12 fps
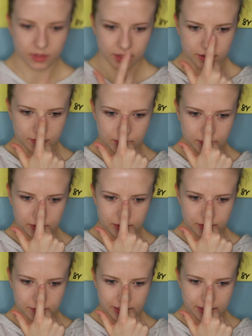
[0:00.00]
I'm going to put
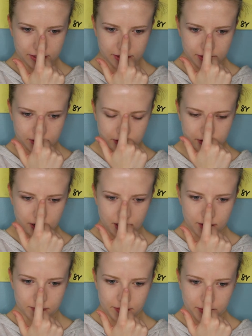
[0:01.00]
some here at the
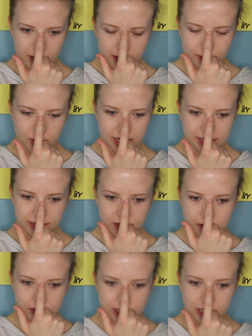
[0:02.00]
top. I'm not going to bring it down
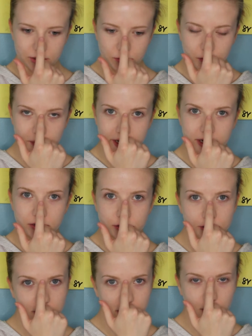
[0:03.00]
because I don't want my nose
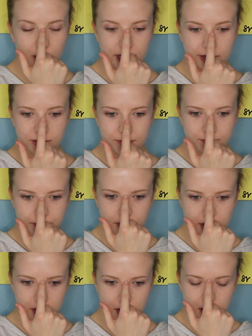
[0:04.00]
to look wider.
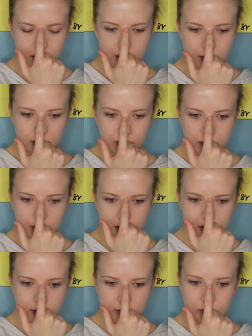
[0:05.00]

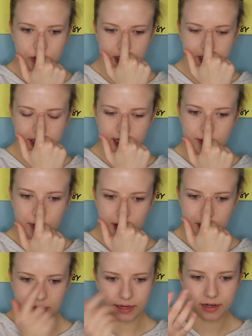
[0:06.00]
So I'm just going to keep it
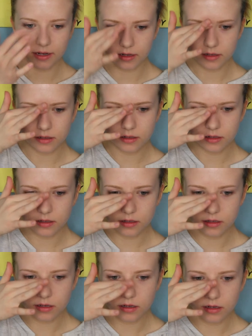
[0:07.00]
up here.
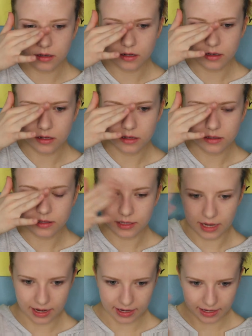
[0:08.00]
It's a
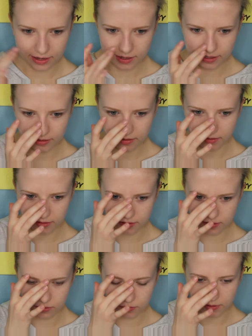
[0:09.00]
hot area. Looks a
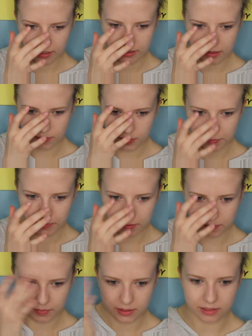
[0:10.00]
little red at the
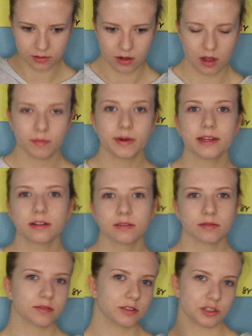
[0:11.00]
moment, but it'll calm down.
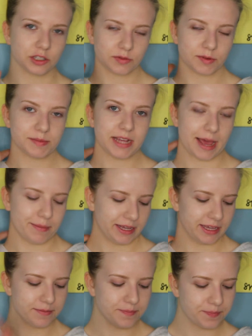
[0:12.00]
It's just from tapping it.